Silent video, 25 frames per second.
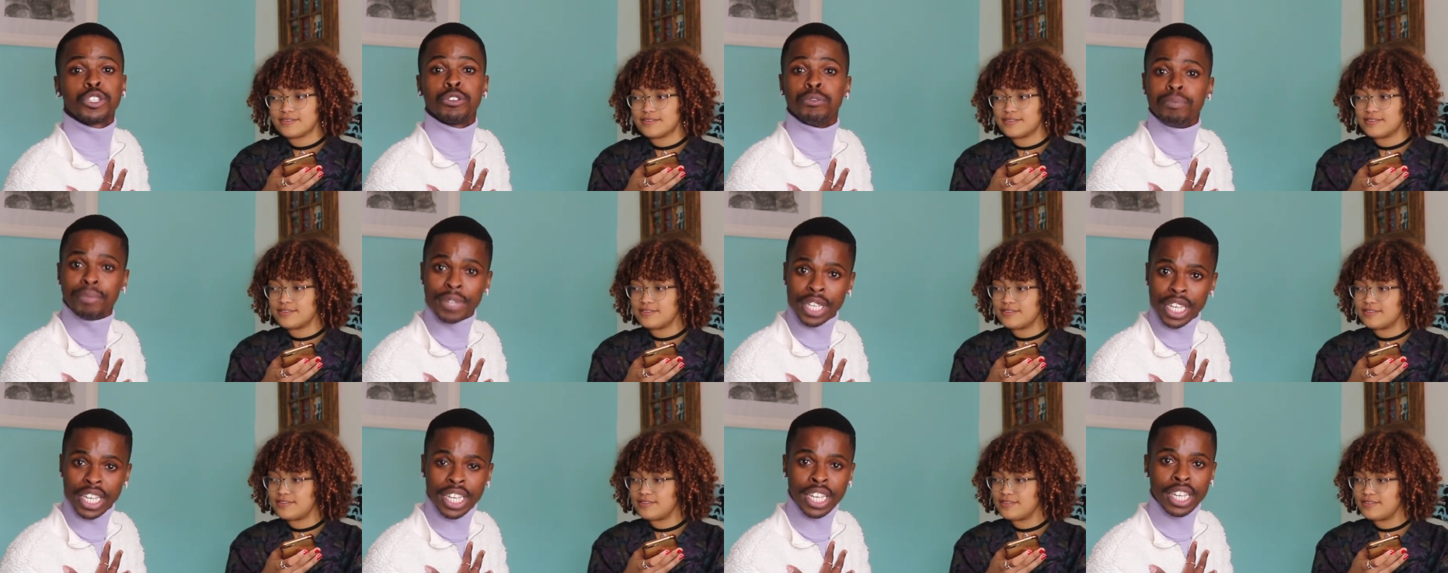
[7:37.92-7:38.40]

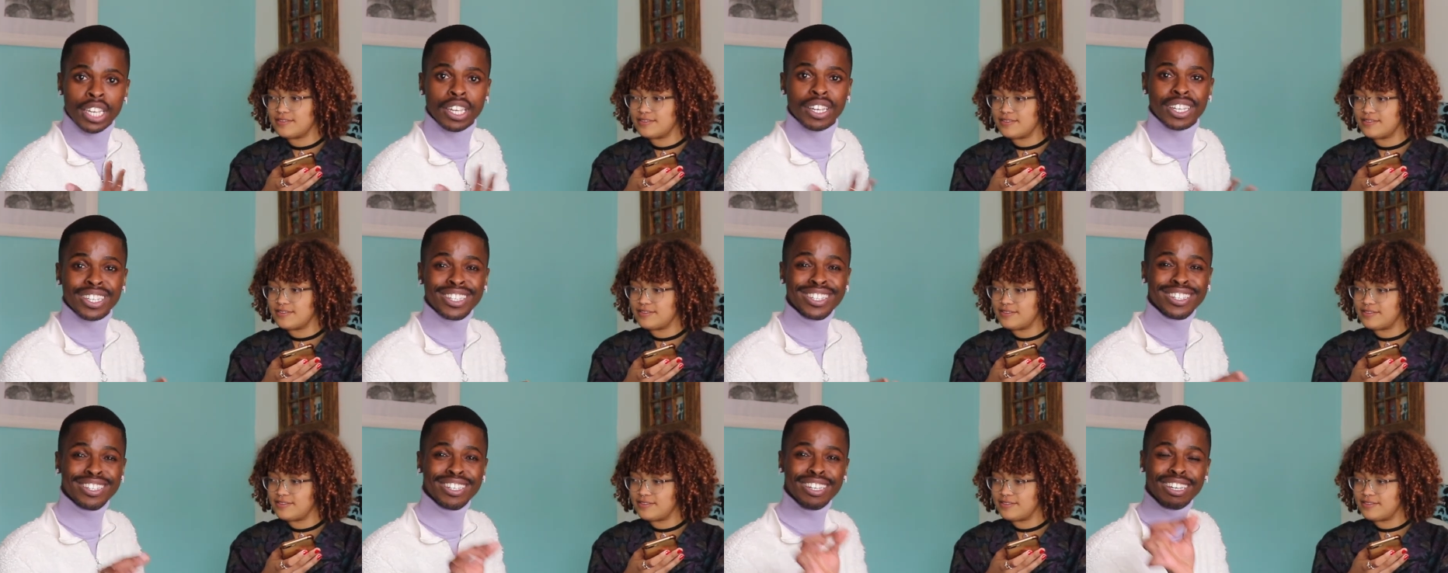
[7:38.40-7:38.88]
Speaker 1: to me.
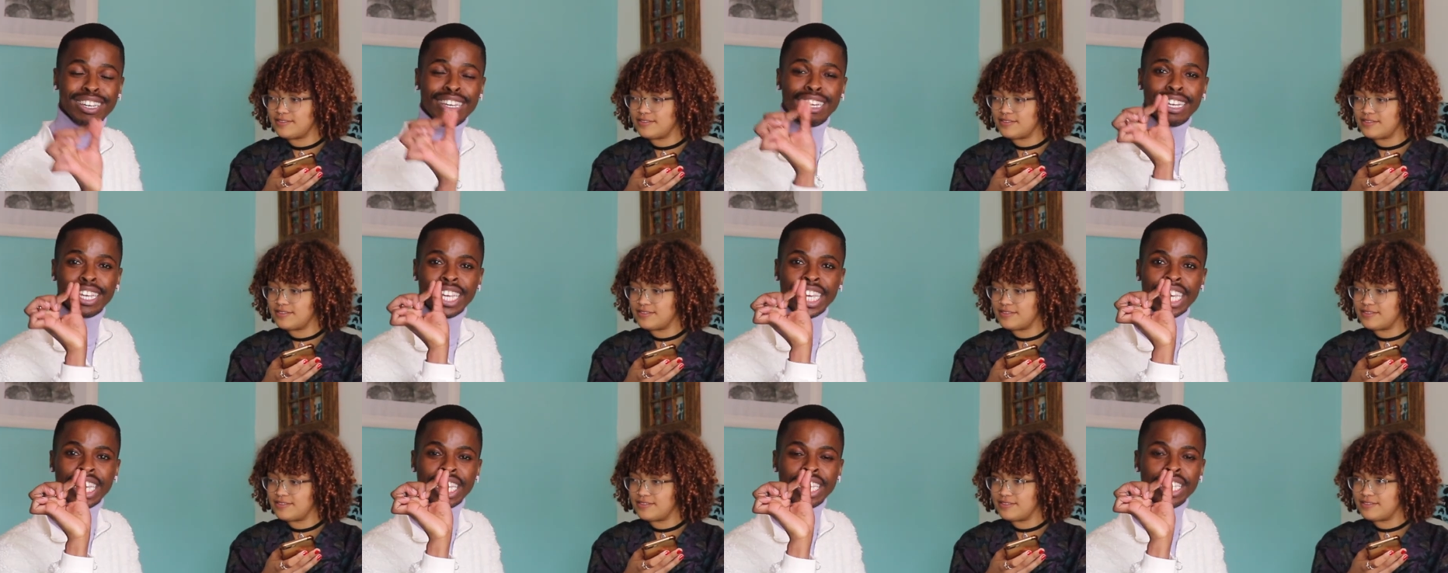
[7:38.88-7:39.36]
She
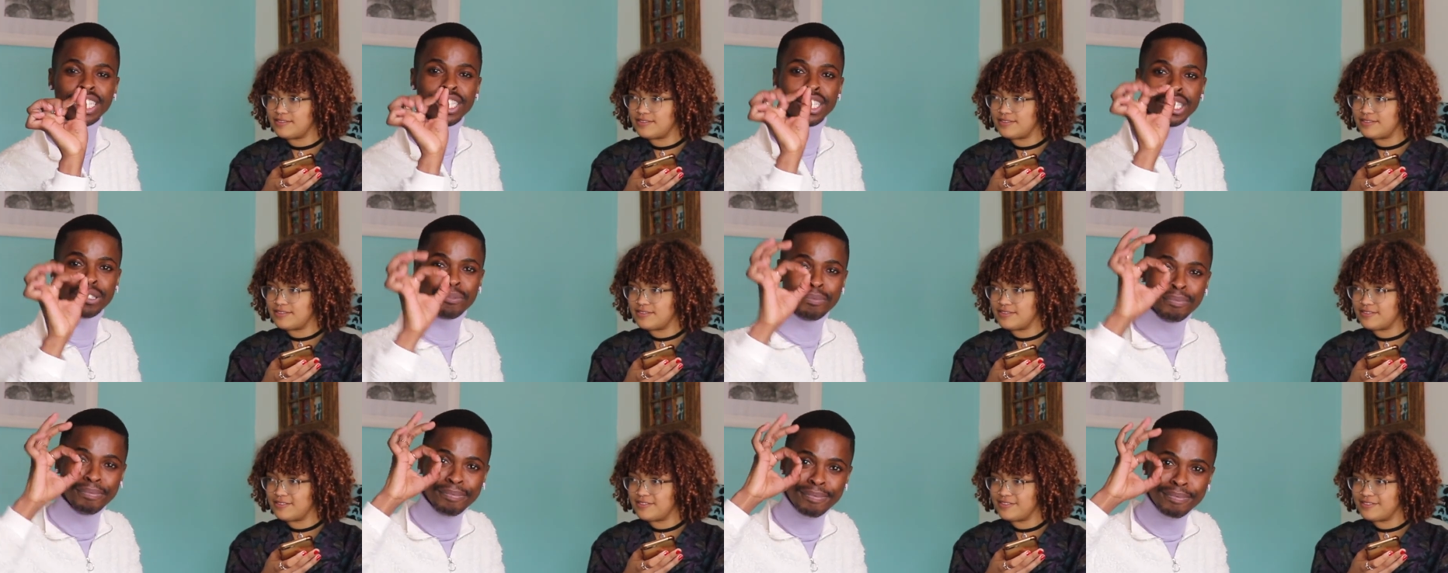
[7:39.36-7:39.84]

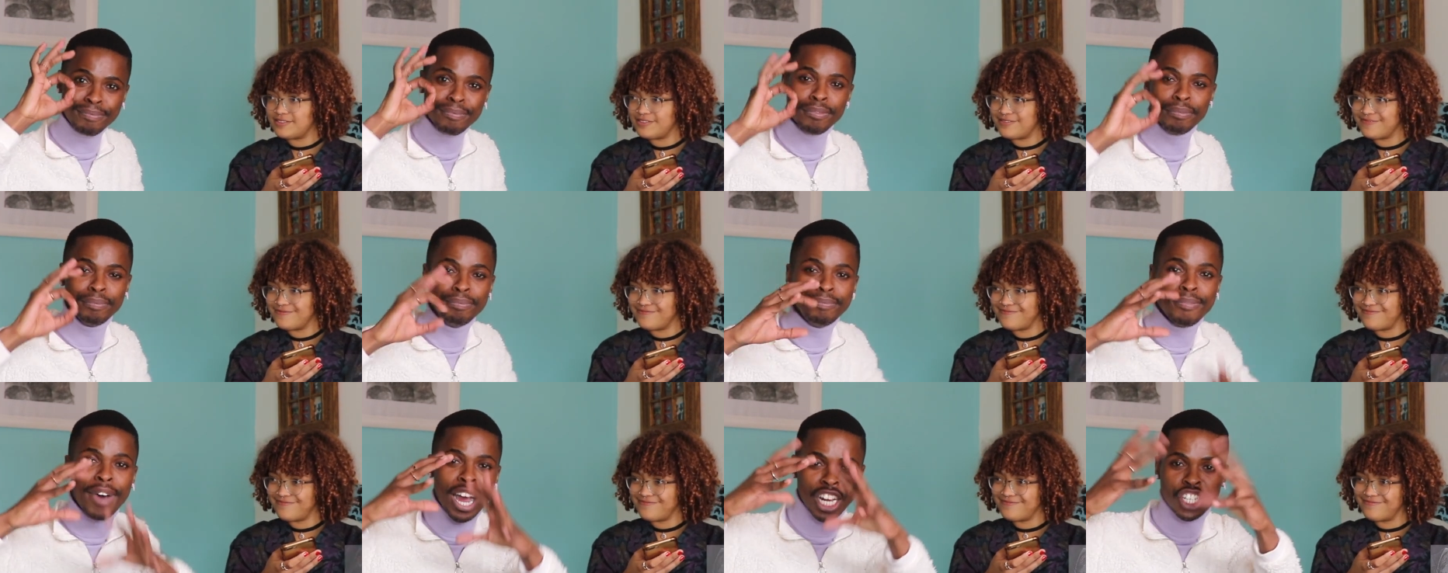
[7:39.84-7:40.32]
is
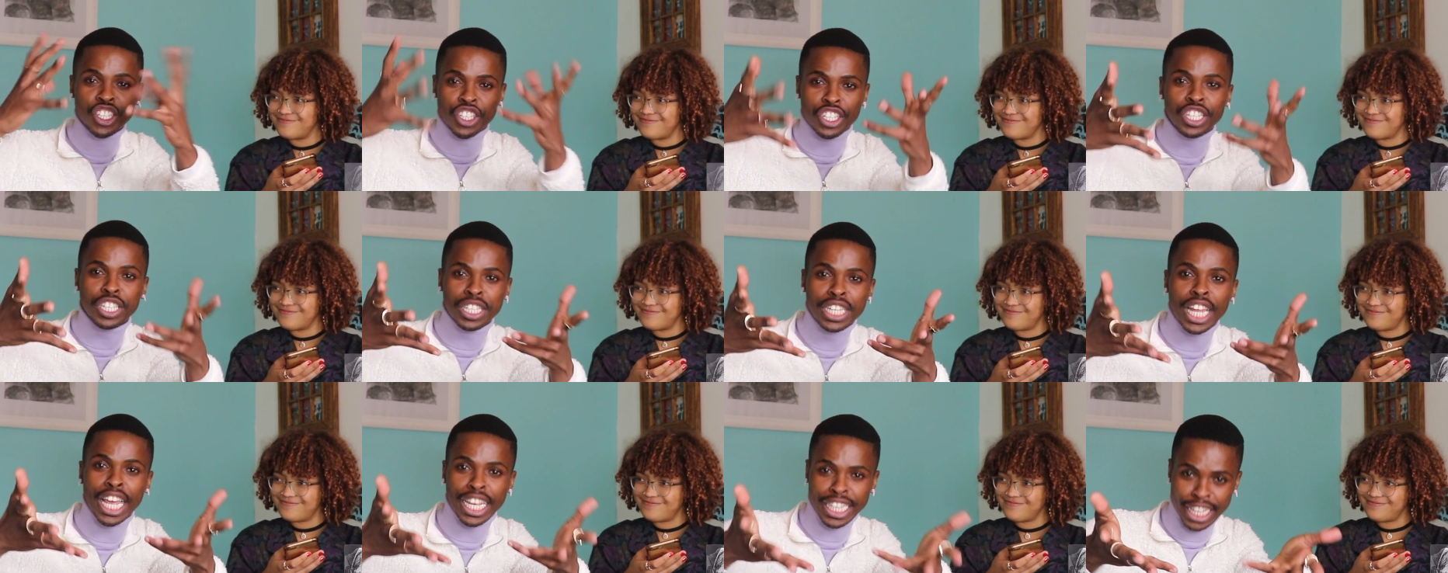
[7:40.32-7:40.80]

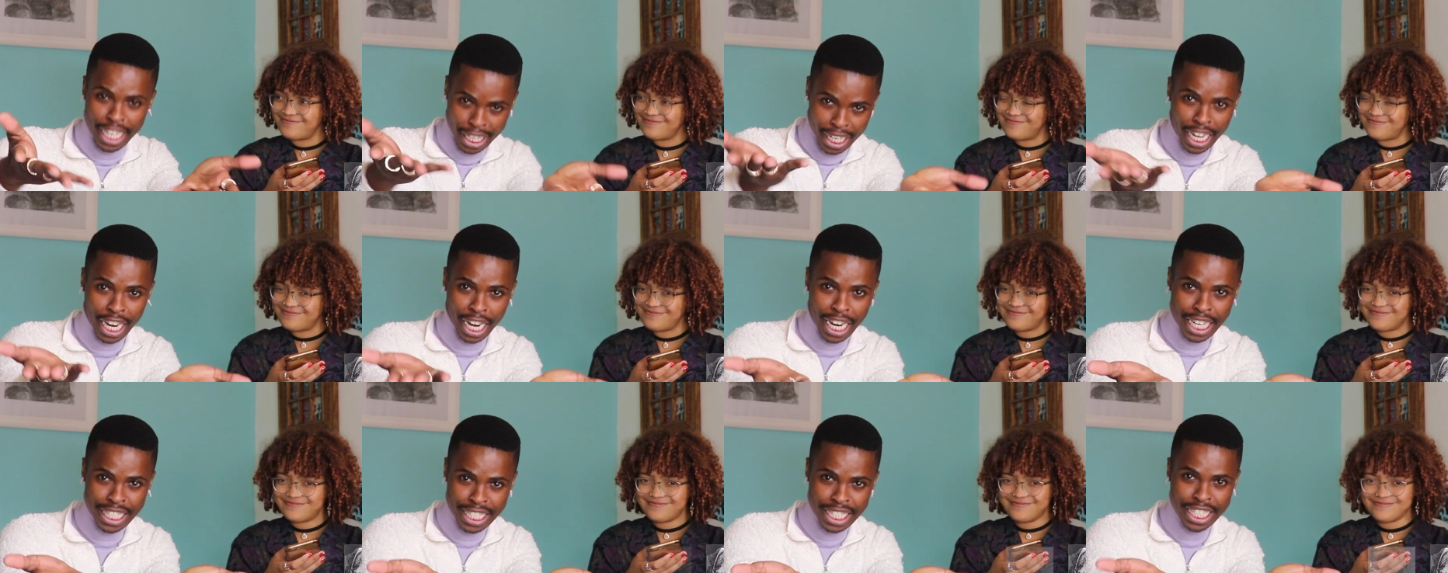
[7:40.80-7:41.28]
magical like
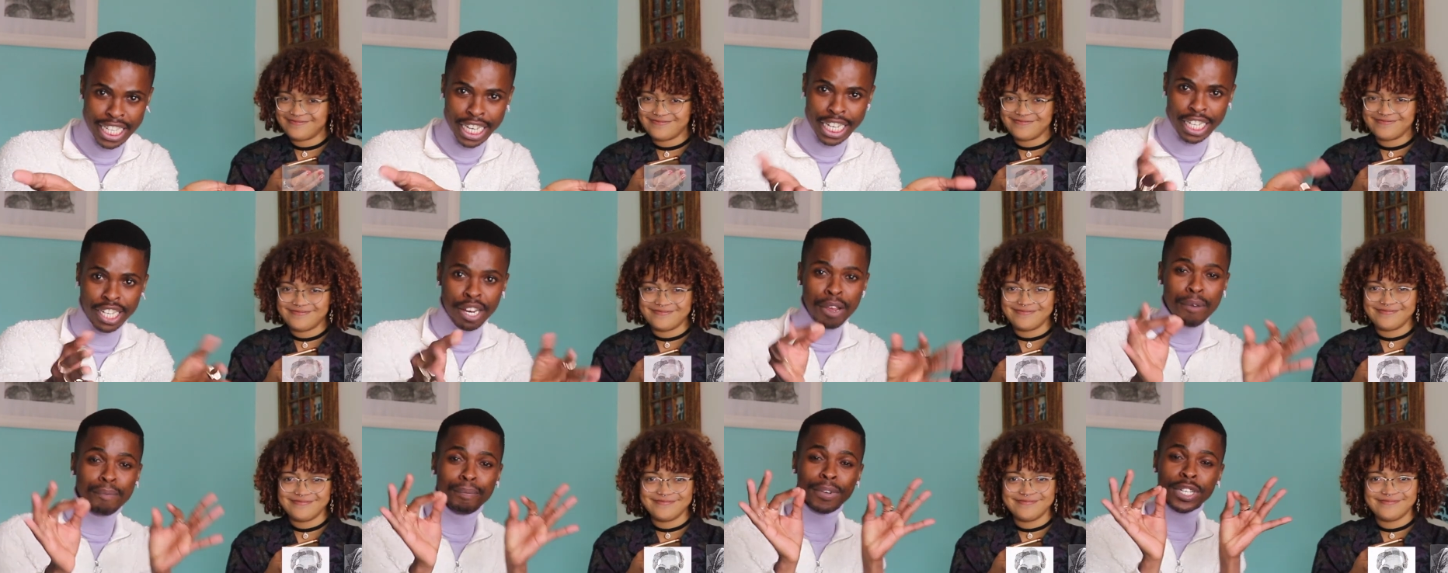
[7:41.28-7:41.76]
that, like I
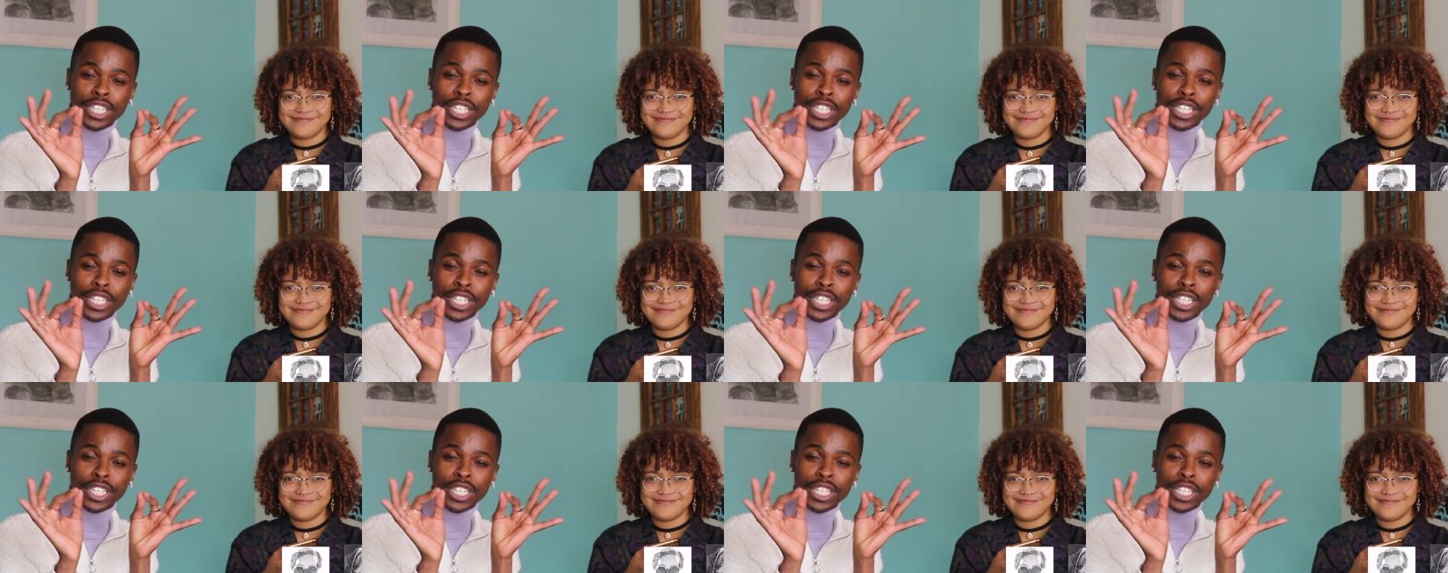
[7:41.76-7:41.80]
said.